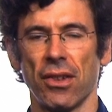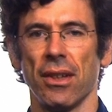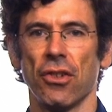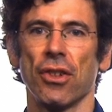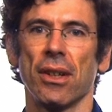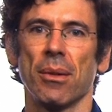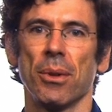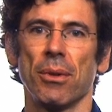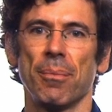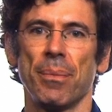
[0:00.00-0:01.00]
see this giant
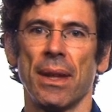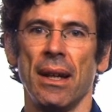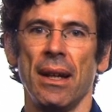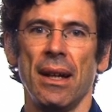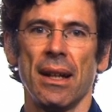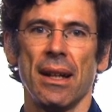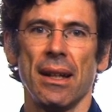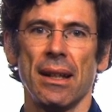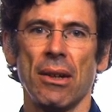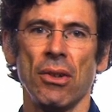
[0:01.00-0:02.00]
component.
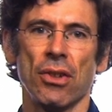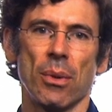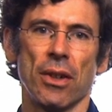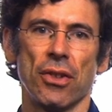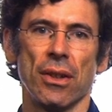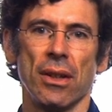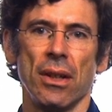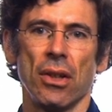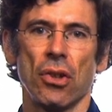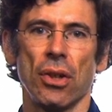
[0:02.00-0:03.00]
Now here's the question.
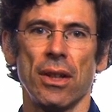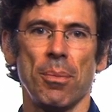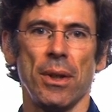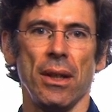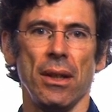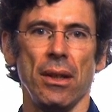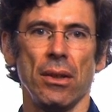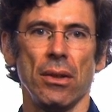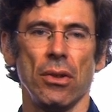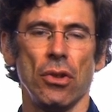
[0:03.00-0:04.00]
Could there
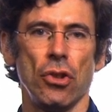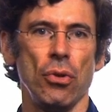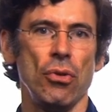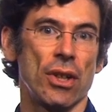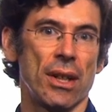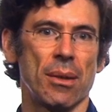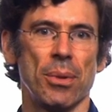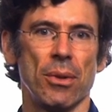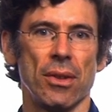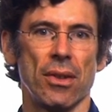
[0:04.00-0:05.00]
be two giant
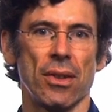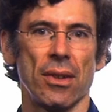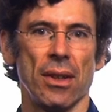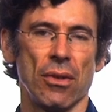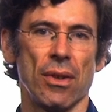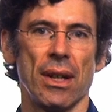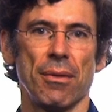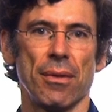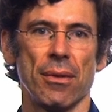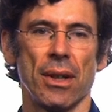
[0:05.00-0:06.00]
components in the
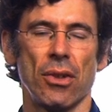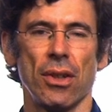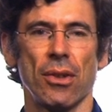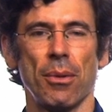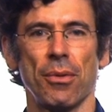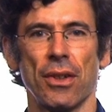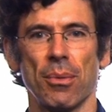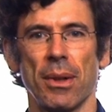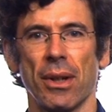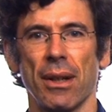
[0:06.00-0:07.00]
graph, right? Could the global
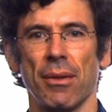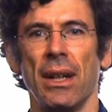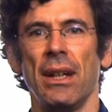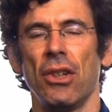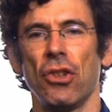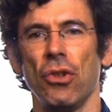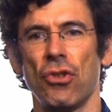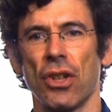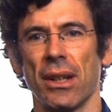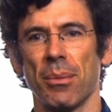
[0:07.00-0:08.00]
friendship network have two
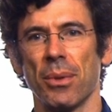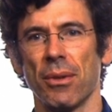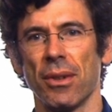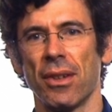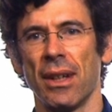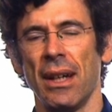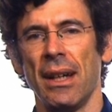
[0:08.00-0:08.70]
giant components?